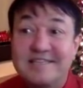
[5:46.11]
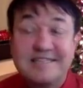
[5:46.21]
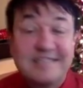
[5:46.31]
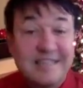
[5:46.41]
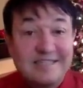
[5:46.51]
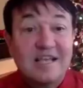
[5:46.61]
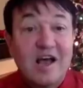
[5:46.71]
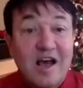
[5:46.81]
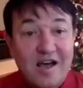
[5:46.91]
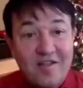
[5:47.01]
It's it's
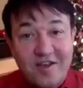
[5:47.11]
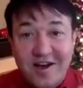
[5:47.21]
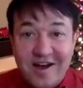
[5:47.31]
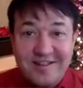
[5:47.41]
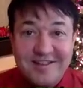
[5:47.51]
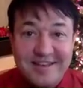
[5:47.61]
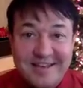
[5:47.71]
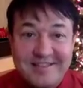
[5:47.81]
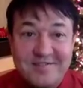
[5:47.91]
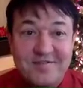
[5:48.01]
the
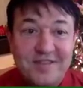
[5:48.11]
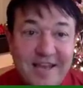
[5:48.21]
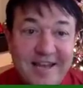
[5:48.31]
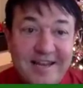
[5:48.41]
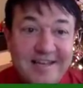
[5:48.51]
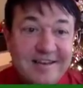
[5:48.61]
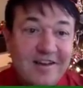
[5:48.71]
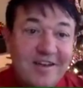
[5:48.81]
holidays of light in